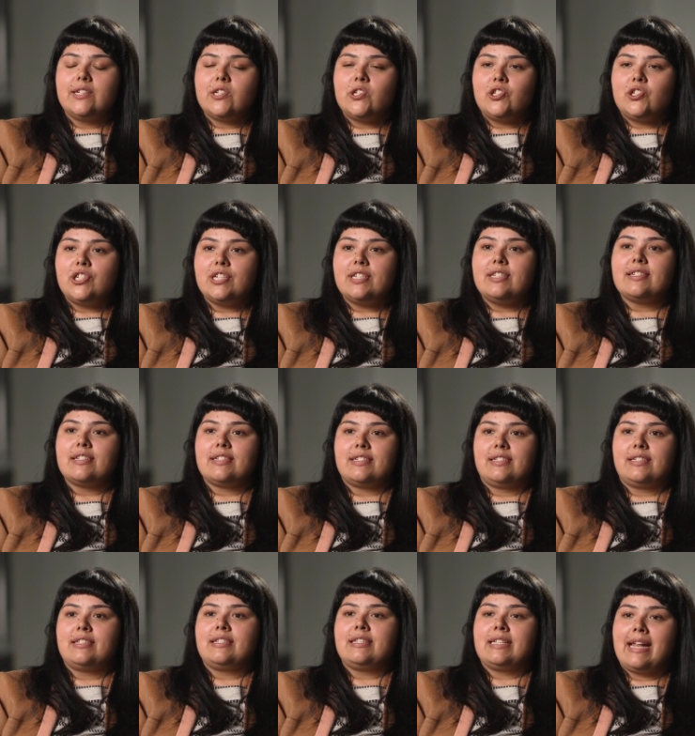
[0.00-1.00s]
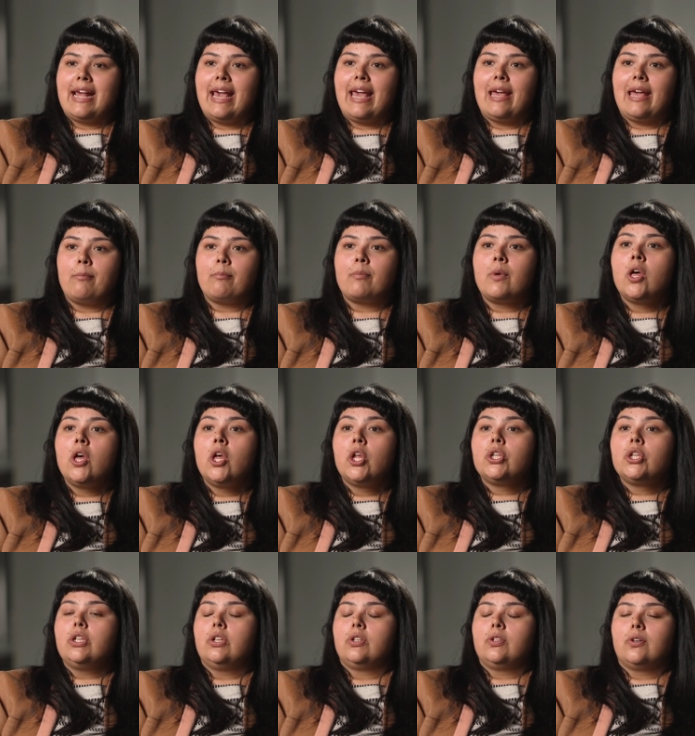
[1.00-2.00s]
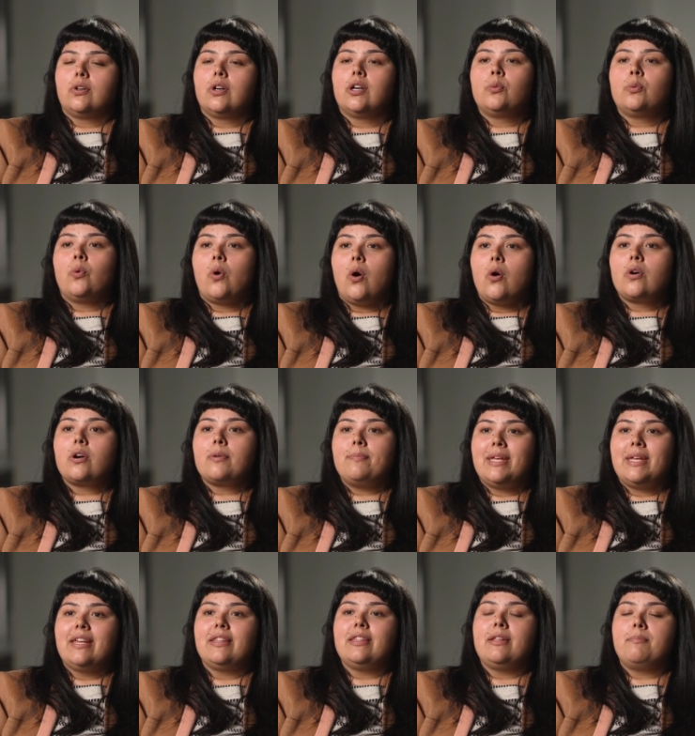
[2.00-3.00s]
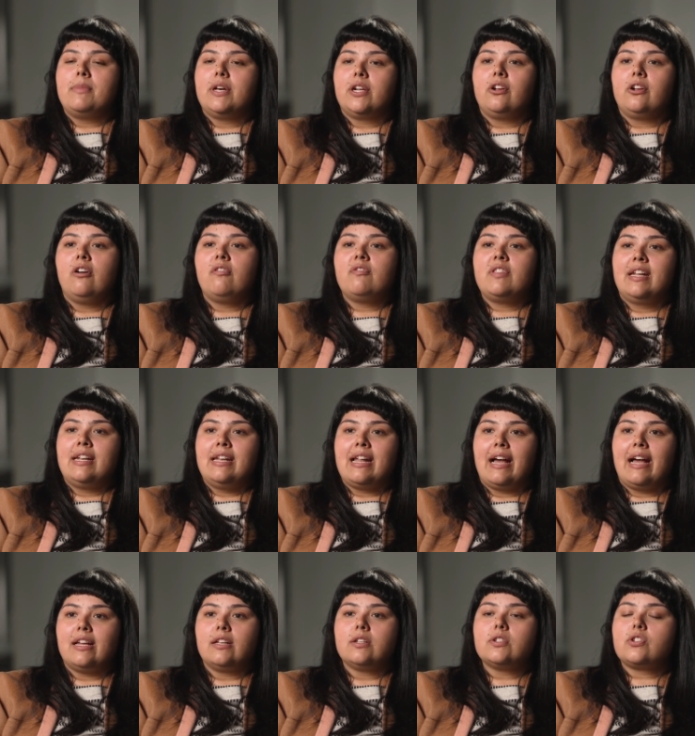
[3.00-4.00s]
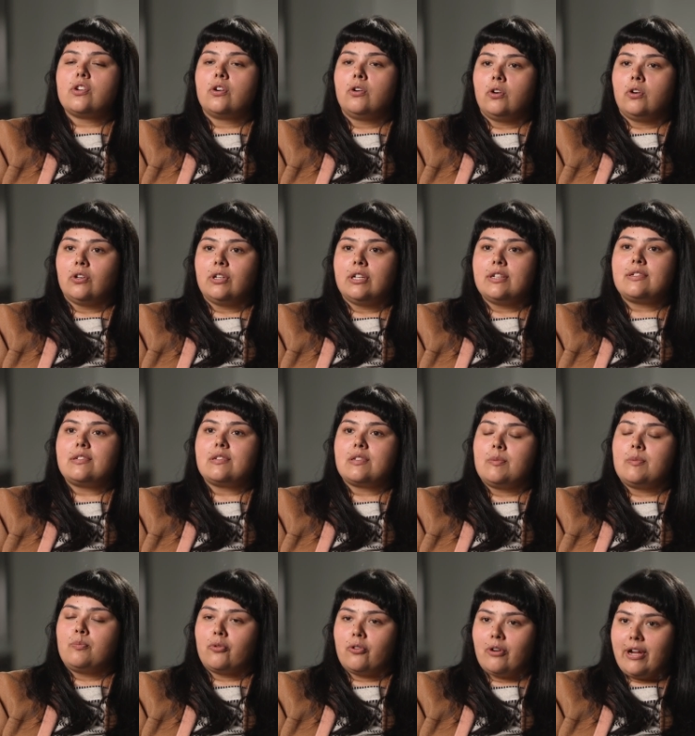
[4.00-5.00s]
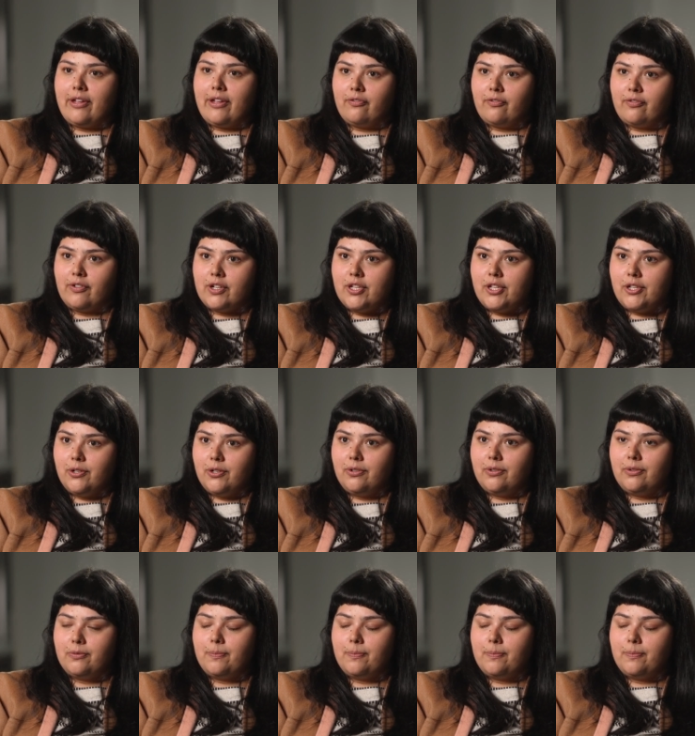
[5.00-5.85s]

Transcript: in Jesus' name. The Lord woke me in the middle of the night to earnestly pray for you."